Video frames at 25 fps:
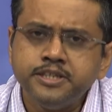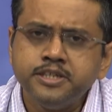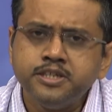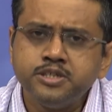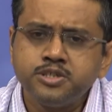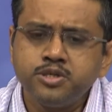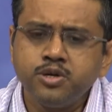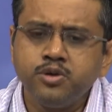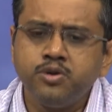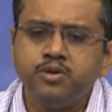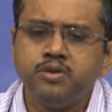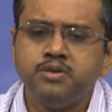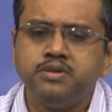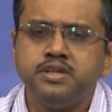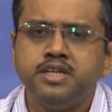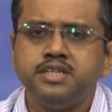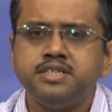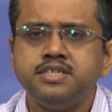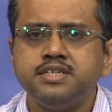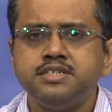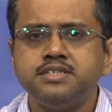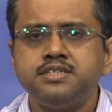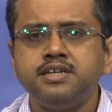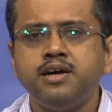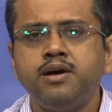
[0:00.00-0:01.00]
So,
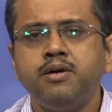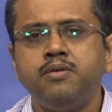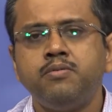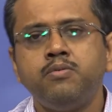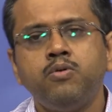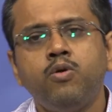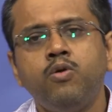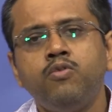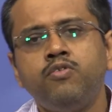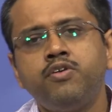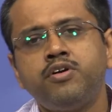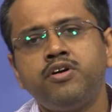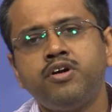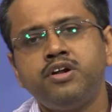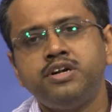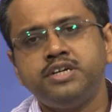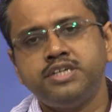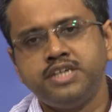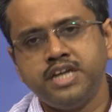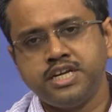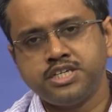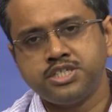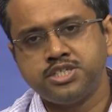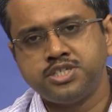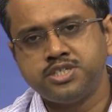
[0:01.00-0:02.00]
this is the overall
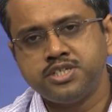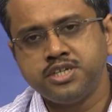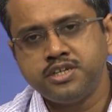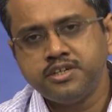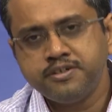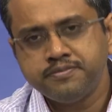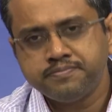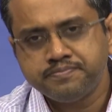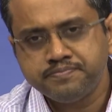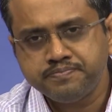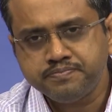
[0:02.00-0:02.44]
texture,